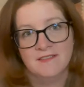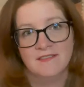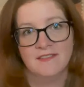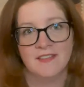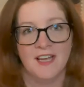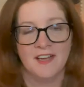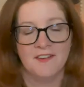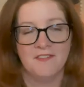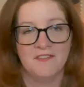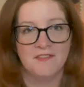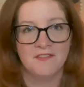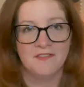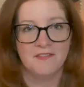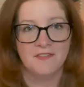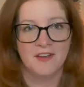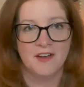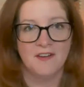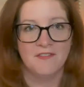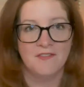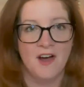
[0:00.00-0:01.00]
life
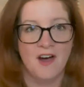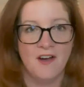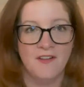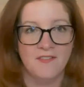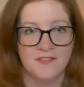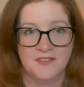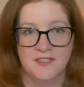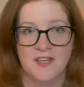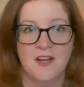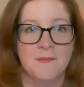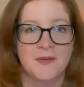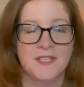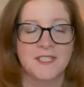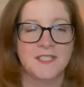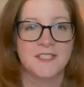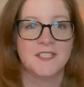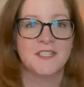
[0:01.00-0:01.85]
of Olive Thomas.